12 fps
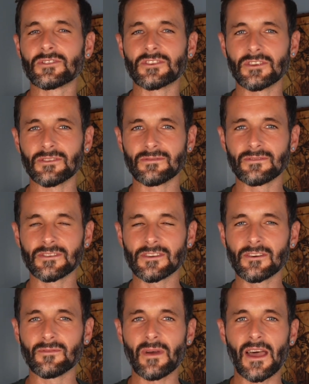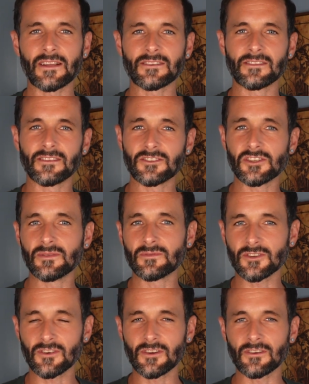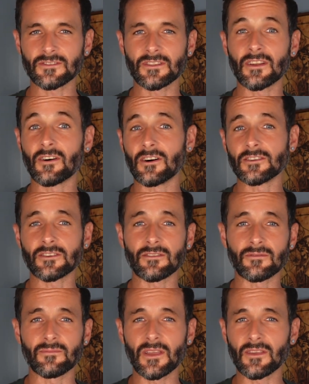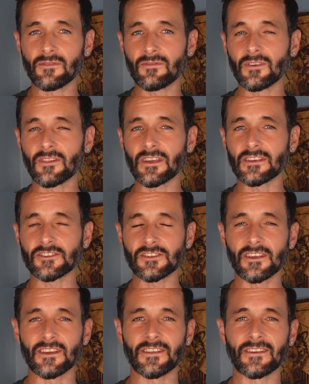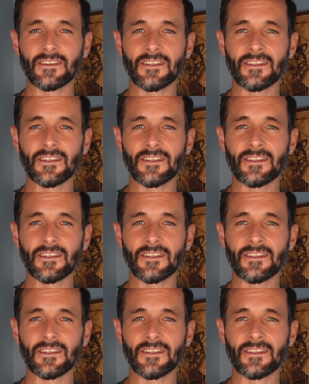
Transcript: you to go back to the cheap sugars that also make you feel like shit.